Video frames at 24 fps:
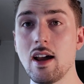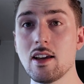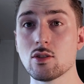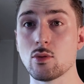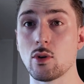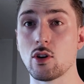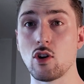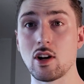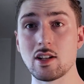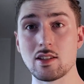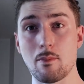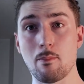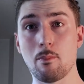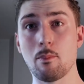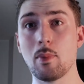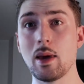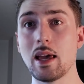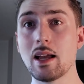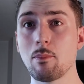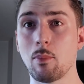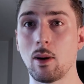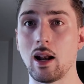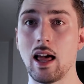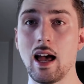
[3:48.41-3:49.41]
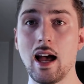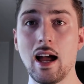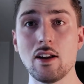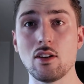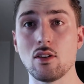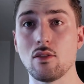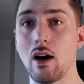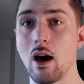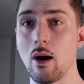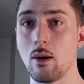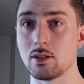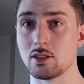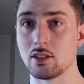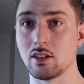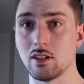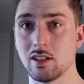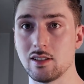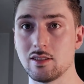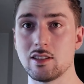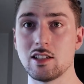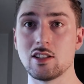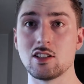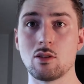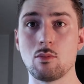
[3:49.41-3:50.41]
So it creates a big plan of how it's going to
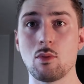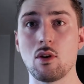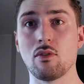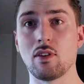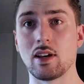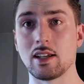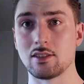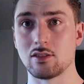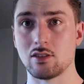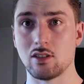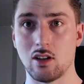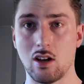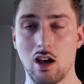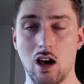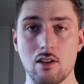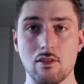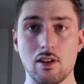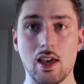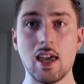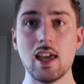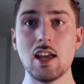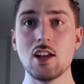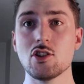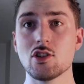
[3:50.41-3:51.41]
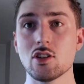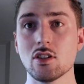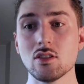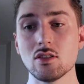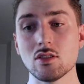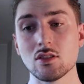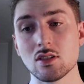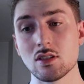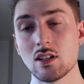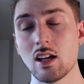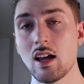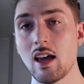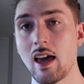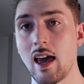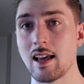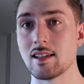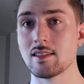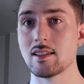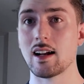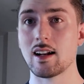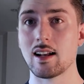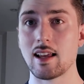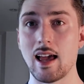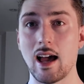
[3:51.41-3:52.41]
distribute things to other agents,
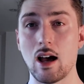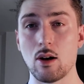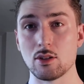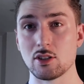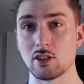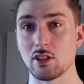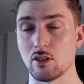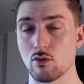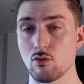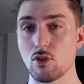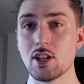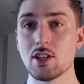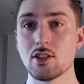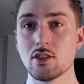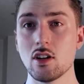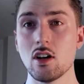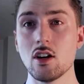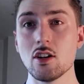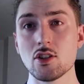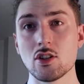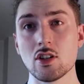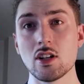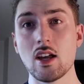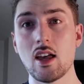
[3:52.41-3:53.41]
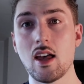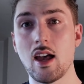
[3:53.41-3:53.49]
exactly how it's going to research,